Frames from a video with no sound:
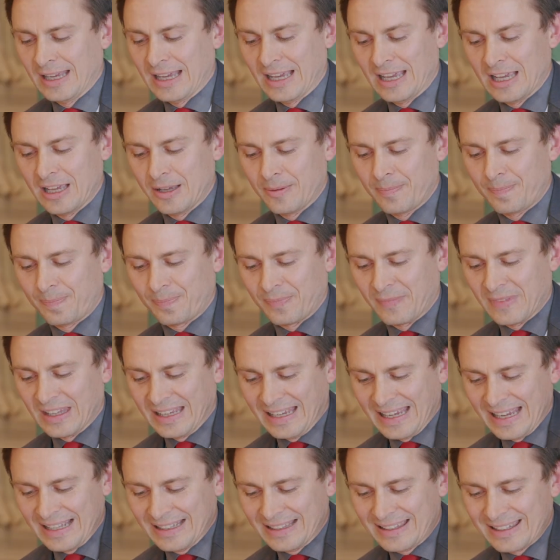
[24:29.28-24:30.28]

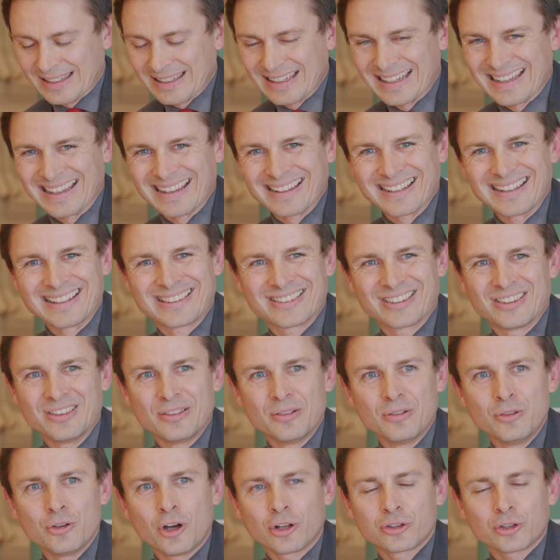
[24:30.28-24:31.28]
And it's
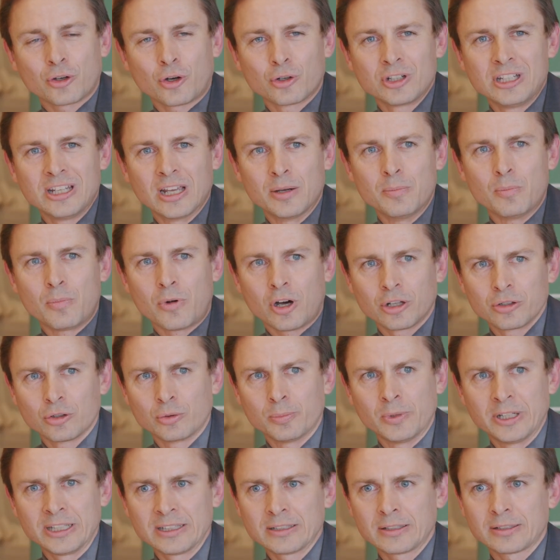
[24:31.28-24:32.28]
not only a
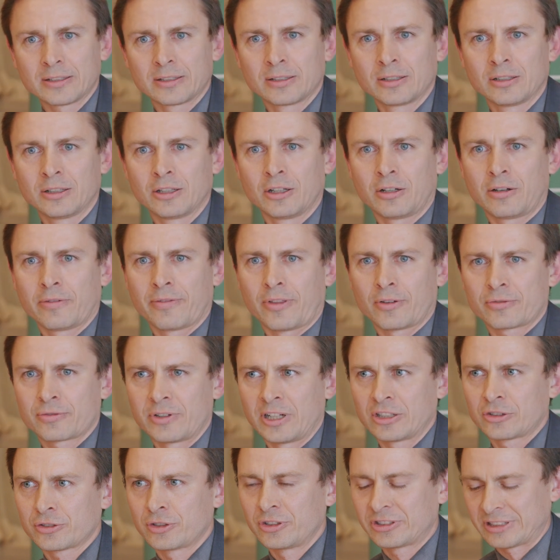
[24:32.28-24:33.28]
monument of the
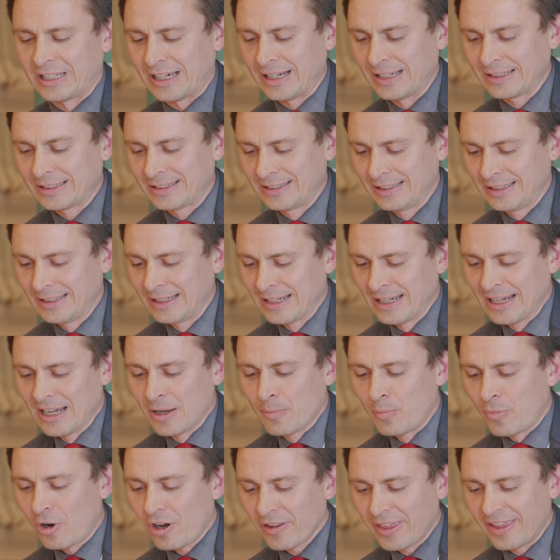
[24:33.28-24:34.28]
French society.
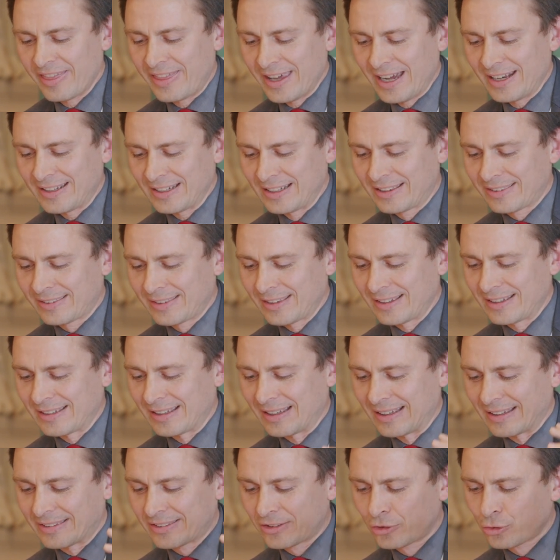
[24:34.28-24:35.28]
More than that, it's
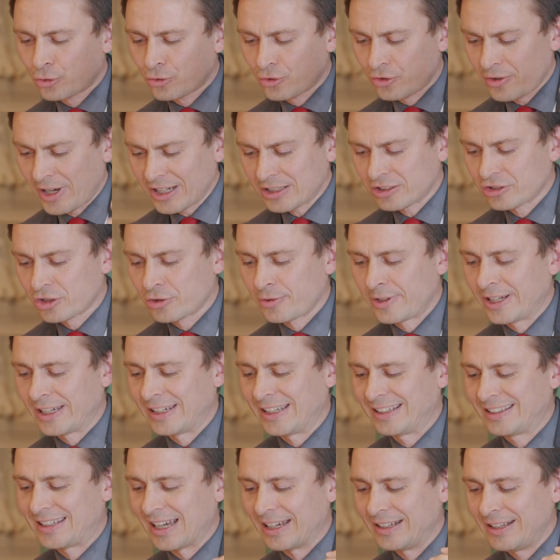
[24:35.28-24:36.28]
a
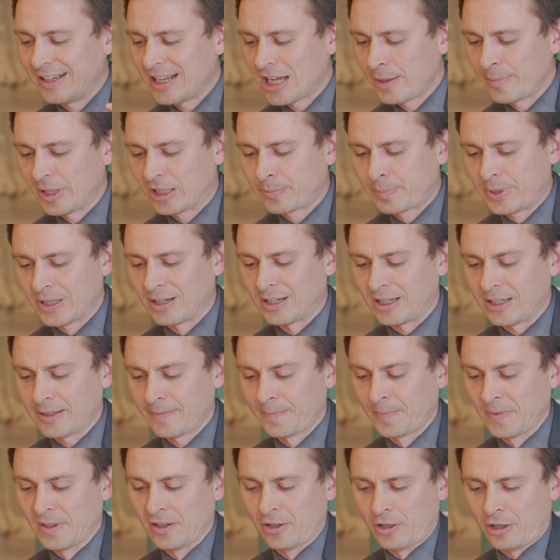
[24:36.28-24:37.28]
structuring and dynamic pillar
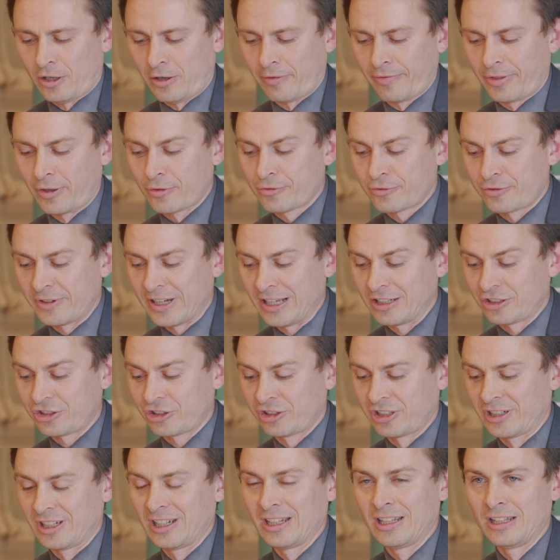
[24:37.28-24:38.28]
of the
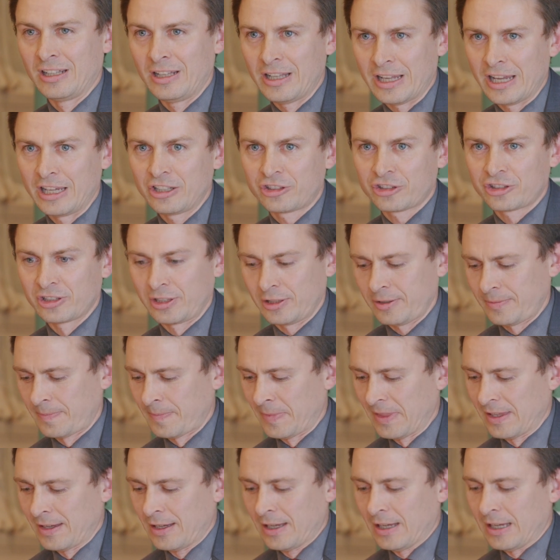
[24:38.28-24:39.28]
French nation
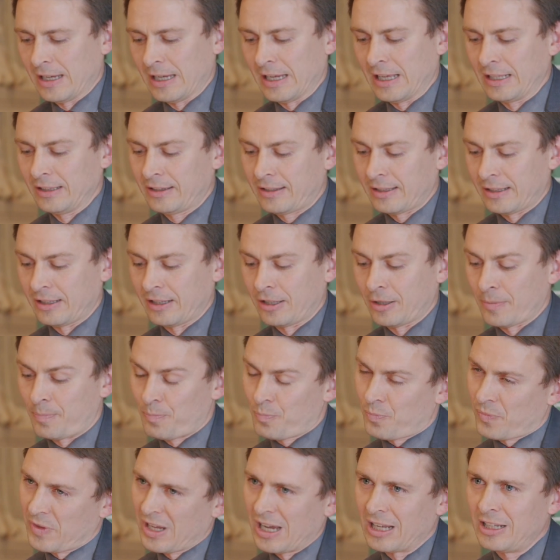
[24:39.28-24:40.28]
and a
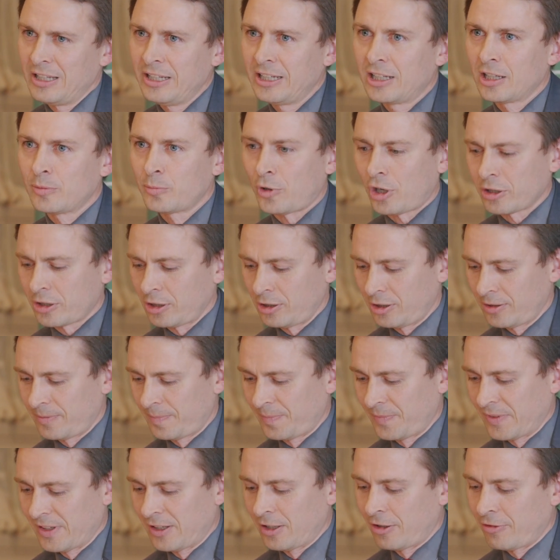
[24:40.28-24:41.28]
legal model
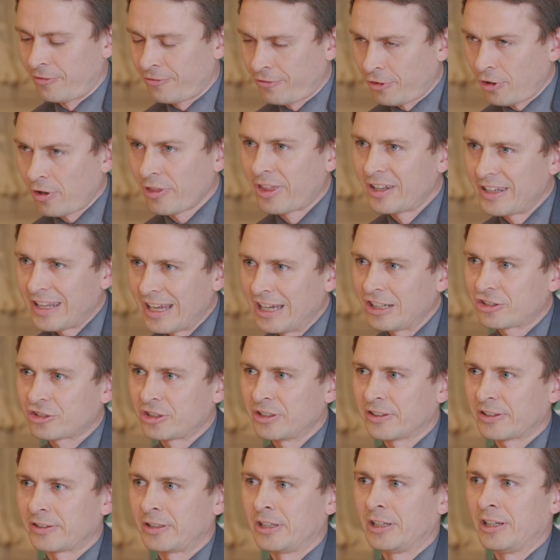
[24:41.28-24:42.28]
for the
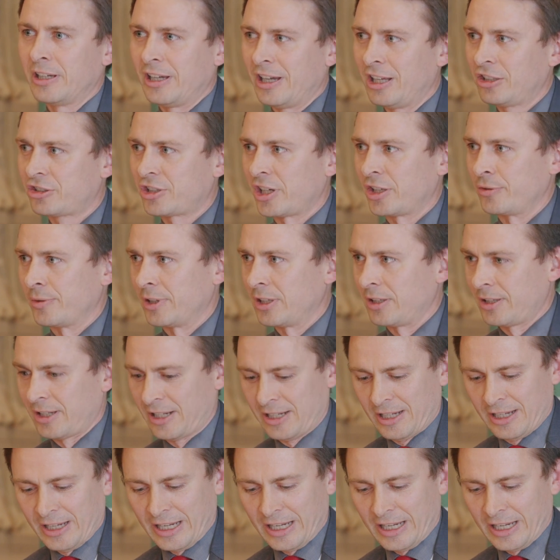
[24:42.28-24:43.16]
nations in general.